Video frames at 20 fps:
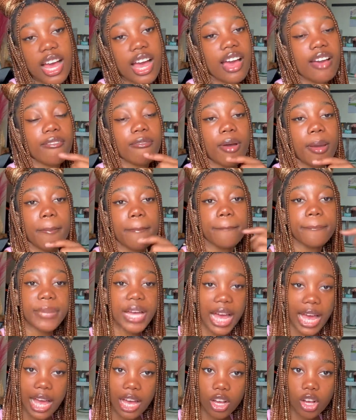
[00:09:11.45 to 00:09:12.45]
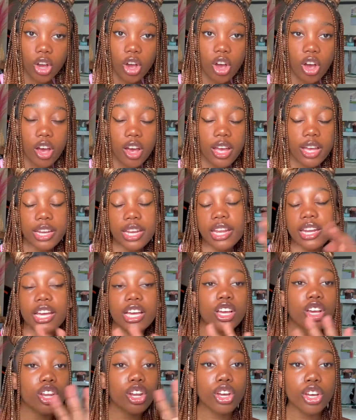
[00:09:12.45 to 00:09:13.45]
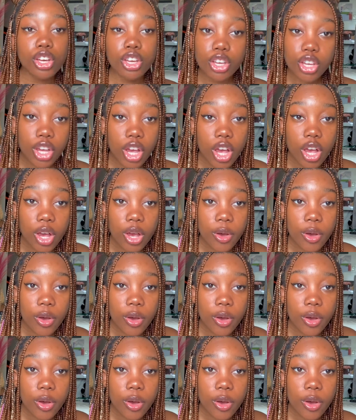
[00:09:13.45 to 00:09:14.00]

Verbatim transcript: I have my bag on and I gotta go.